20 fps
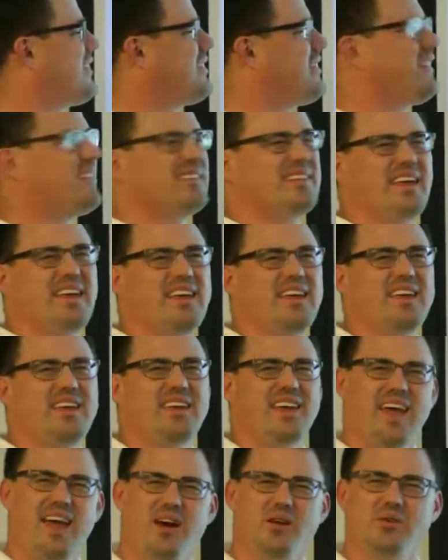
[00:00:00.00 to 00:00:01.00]
the link
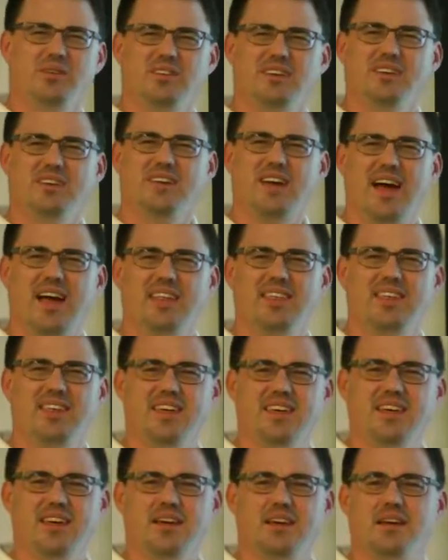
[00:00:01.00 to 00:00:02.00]
count, I
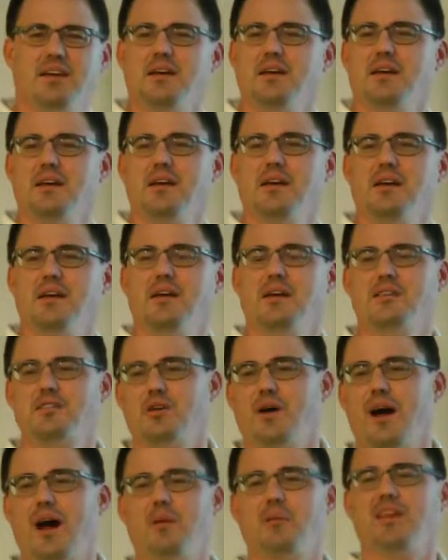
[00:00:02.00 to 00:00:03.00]
think.
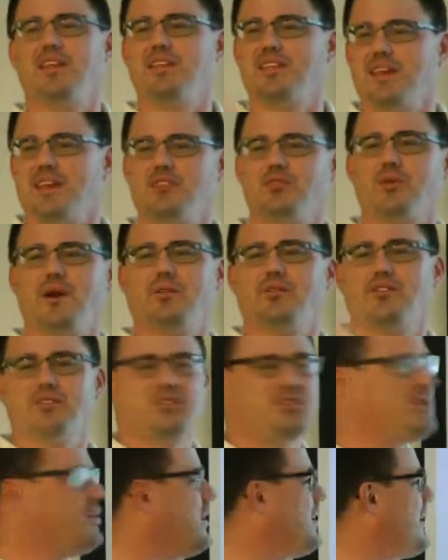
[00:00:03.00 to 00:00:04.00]
So how many things
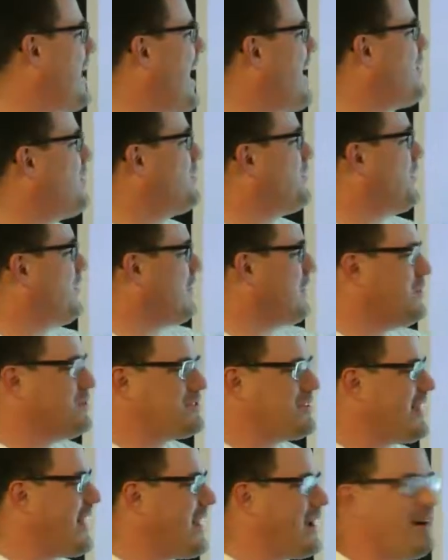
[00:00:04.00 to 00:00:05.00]
reference to it? I don't really use
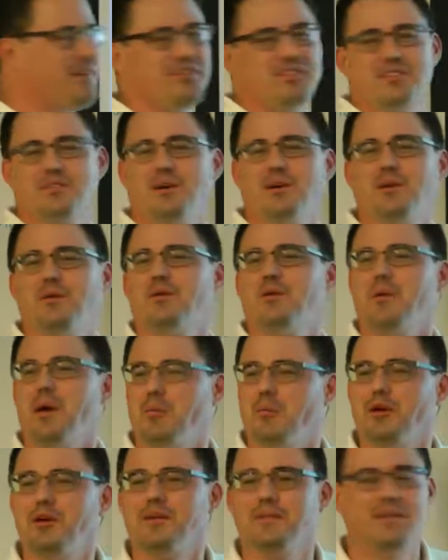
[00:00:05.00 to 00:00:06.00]
it that often, so I don't
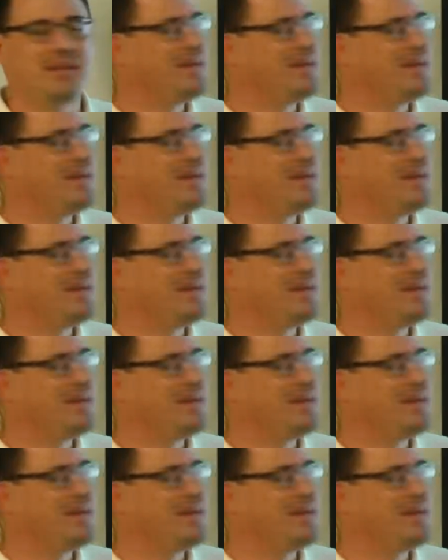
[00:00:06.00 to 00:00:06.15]
remember.